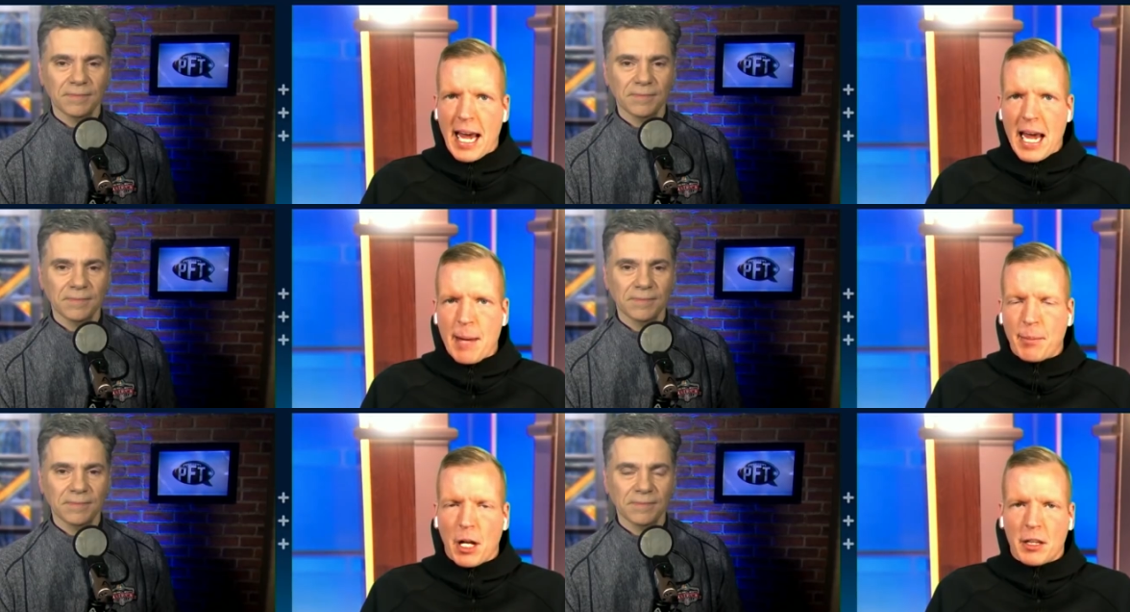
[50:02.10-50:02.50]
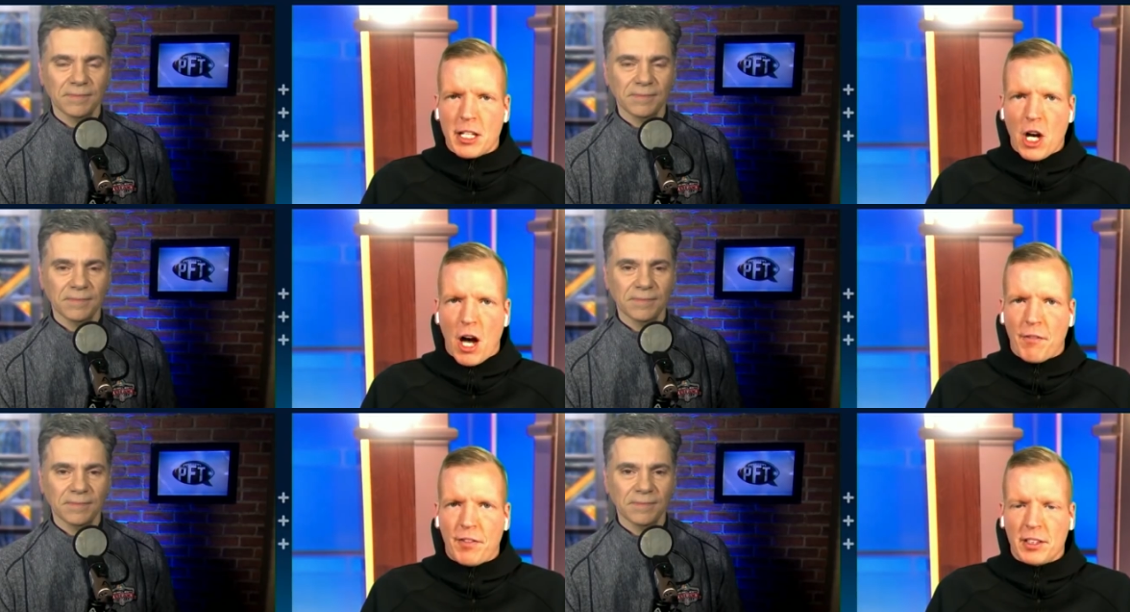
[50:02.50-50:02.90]
Speaker 1: game on
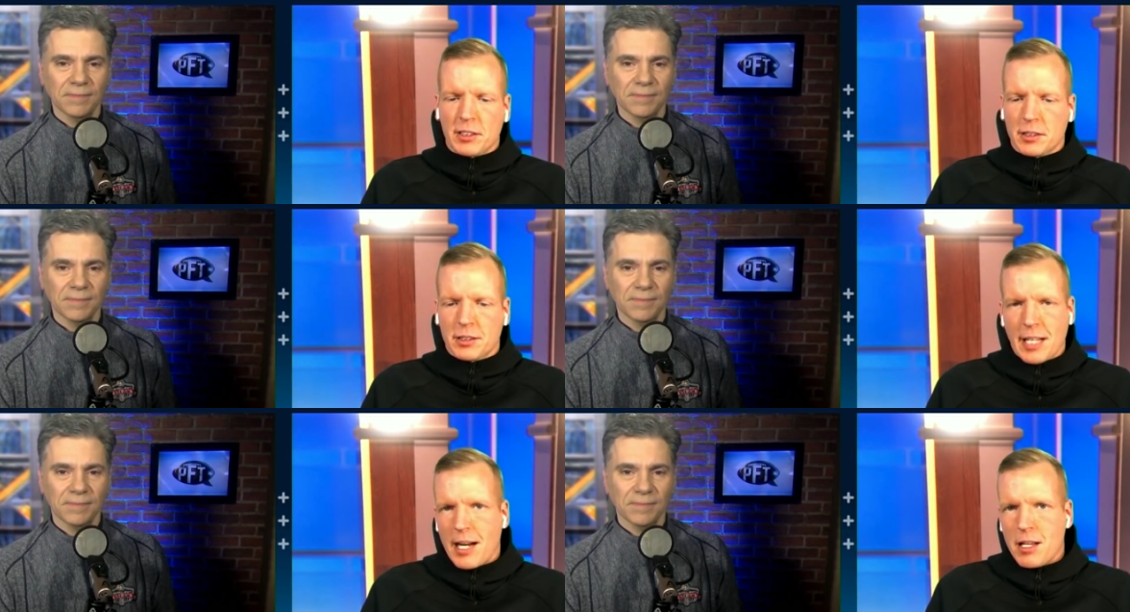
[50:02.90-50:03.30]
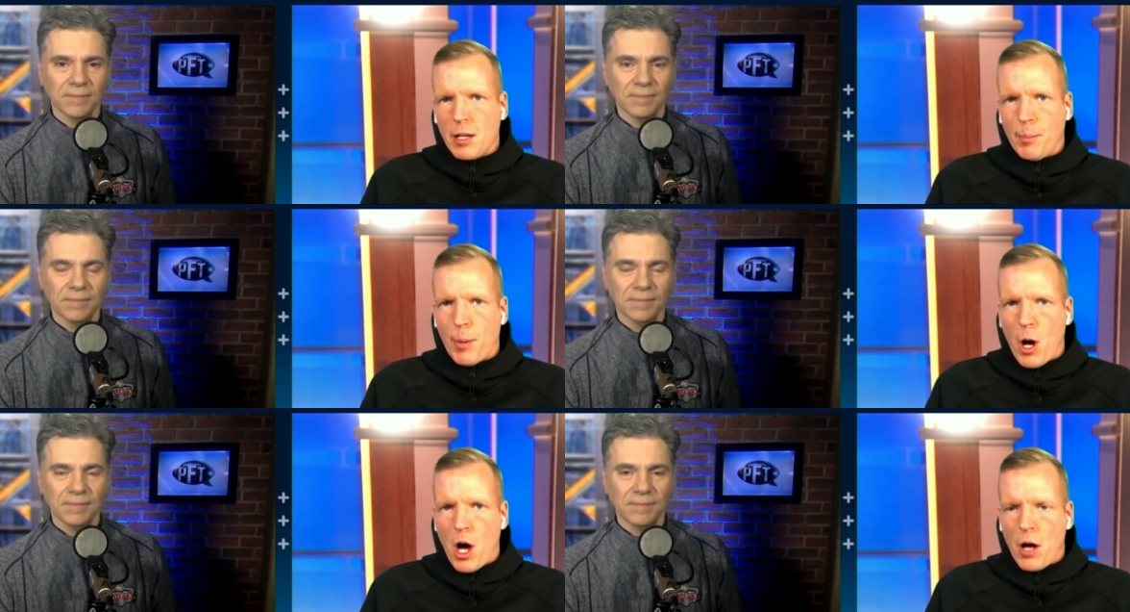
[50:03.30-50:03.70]
the offensive side of
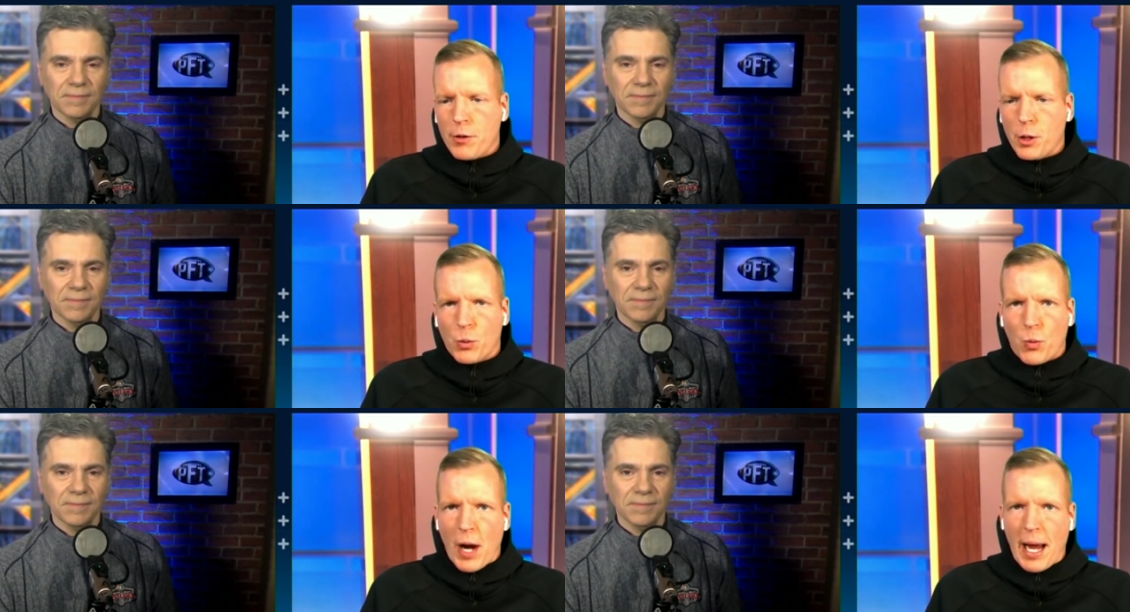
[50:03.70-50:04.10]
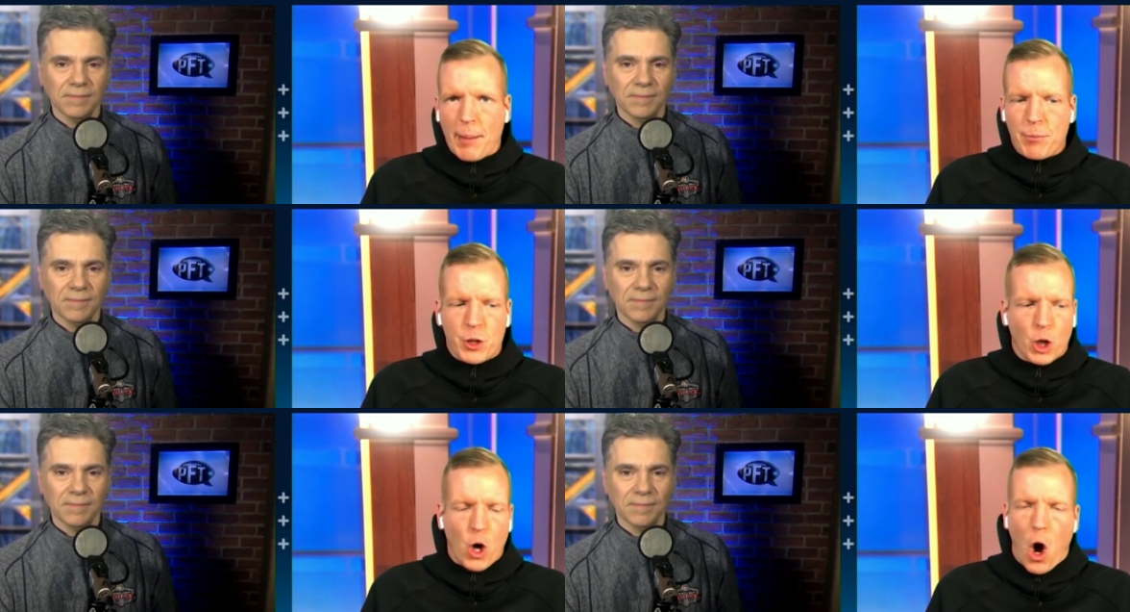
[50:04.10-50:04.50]
the ball. The
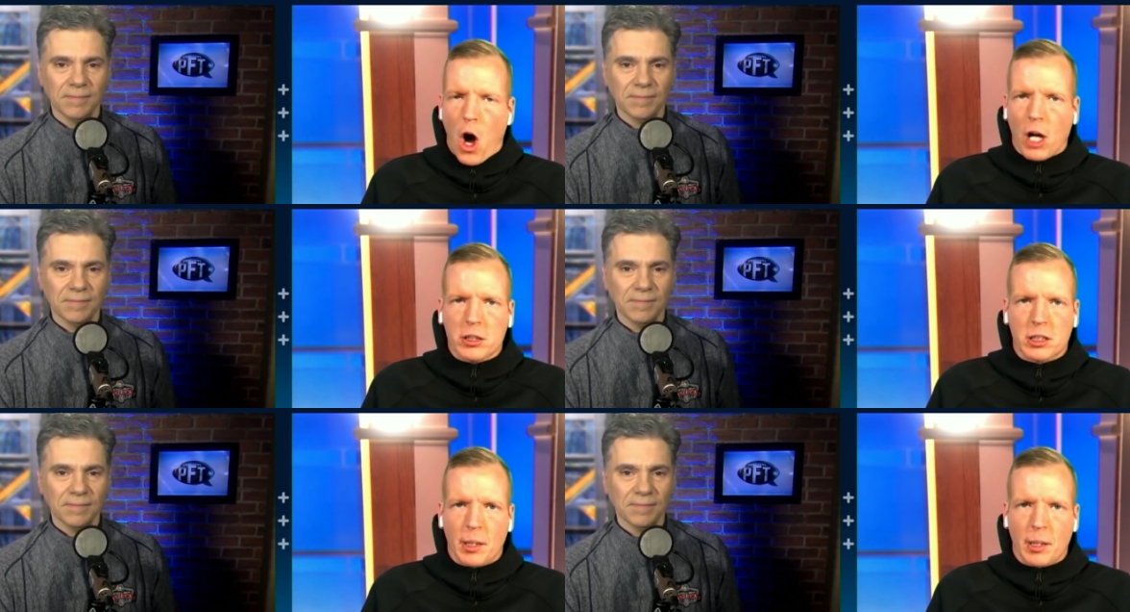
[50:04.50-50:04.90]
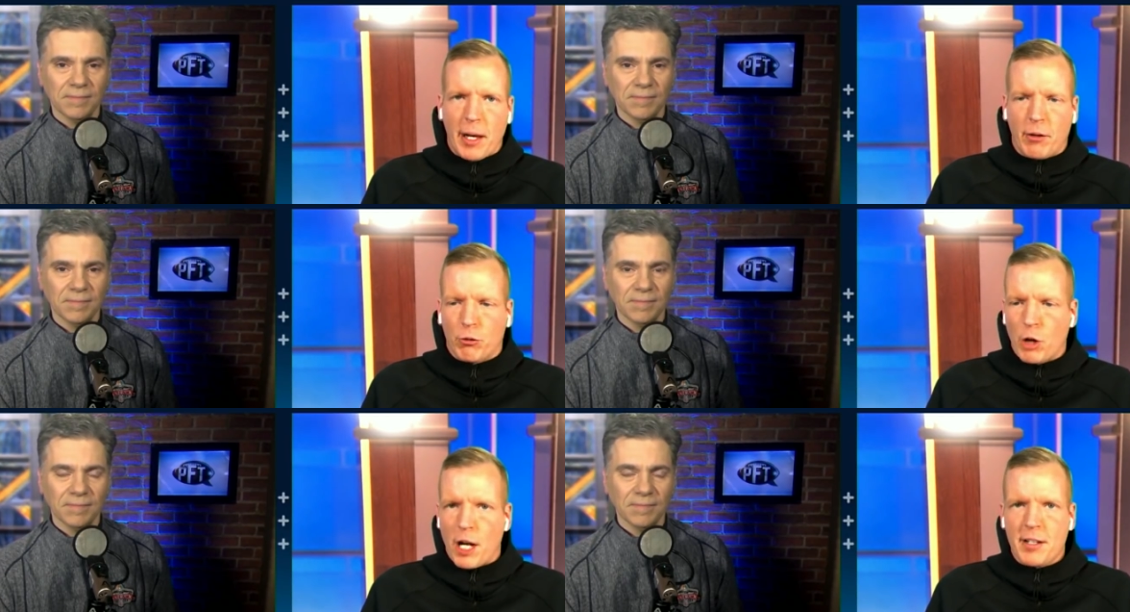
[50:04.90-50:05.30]
Rams are awesome
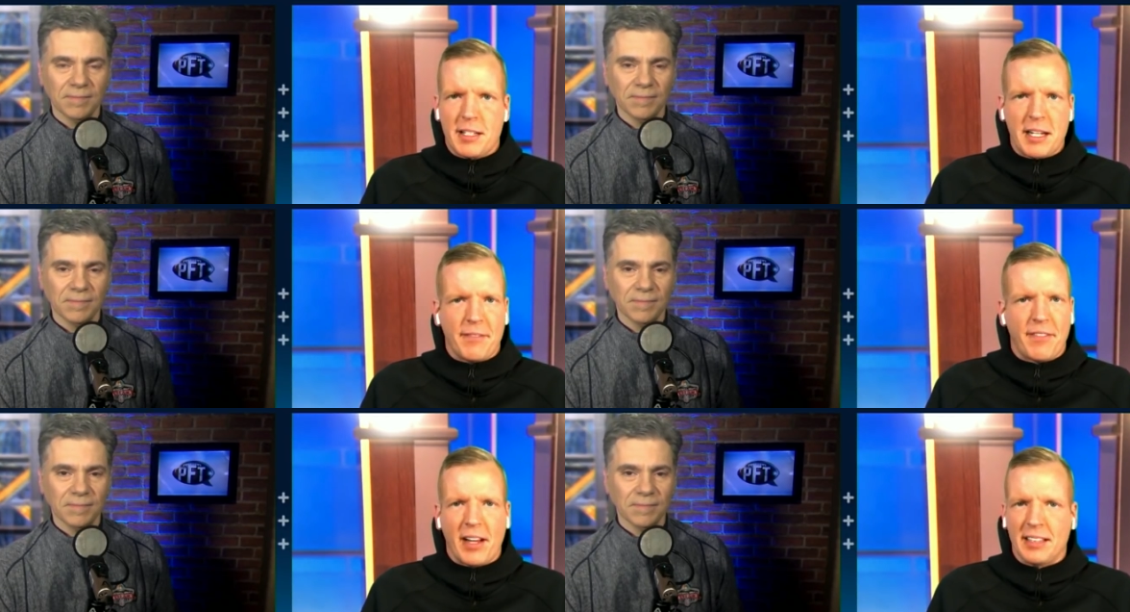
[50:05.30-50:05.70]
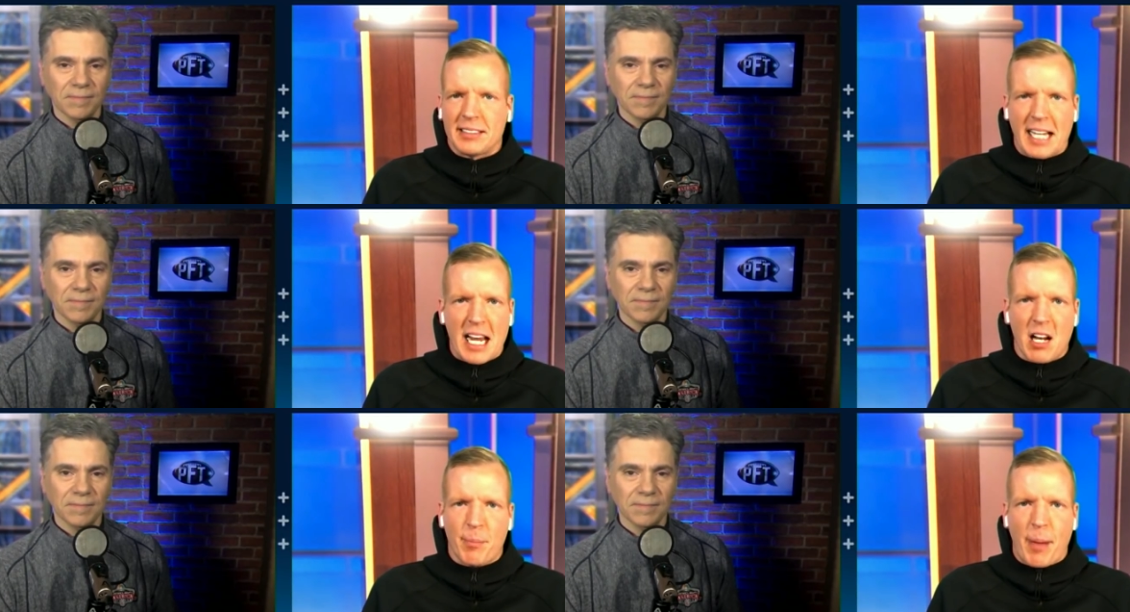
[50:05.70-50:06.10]
at run defense
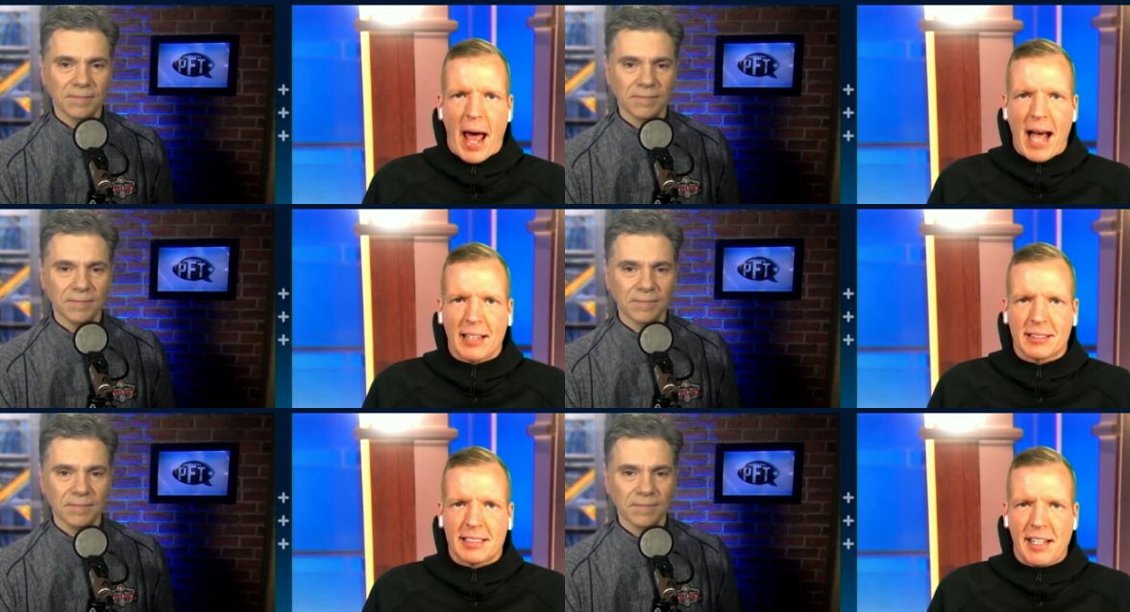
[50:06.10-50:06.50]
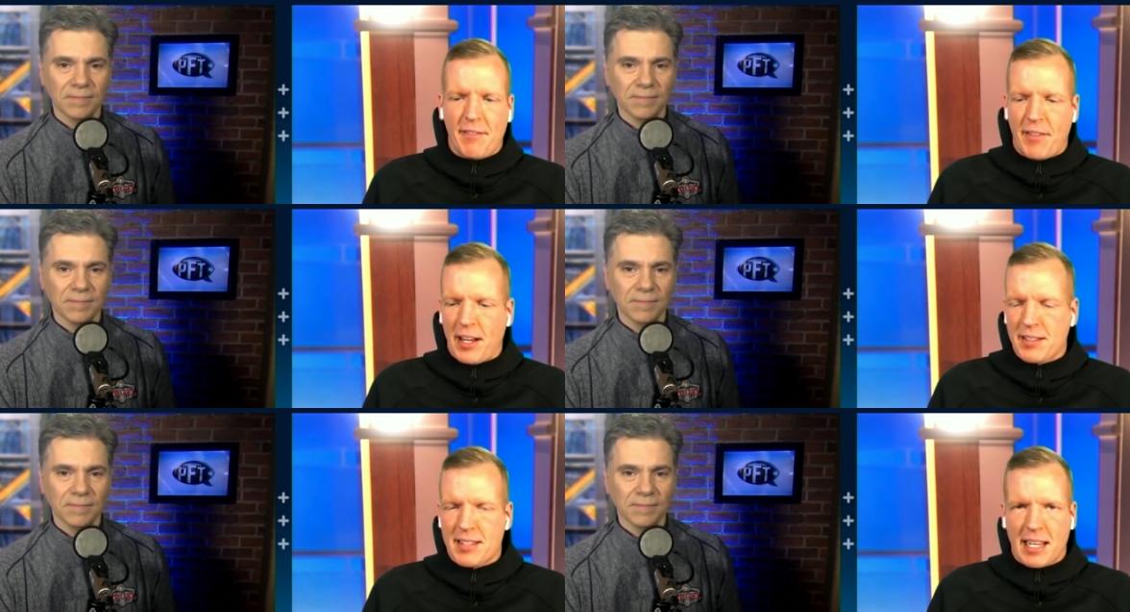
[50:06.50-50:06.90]
and pass
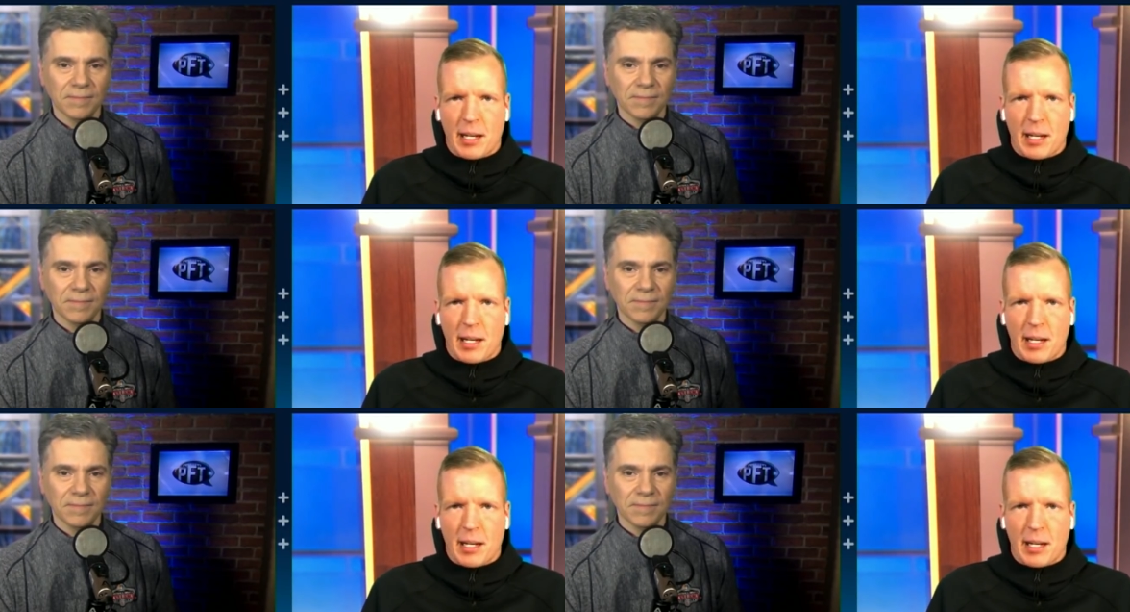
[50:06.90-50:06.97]
defense.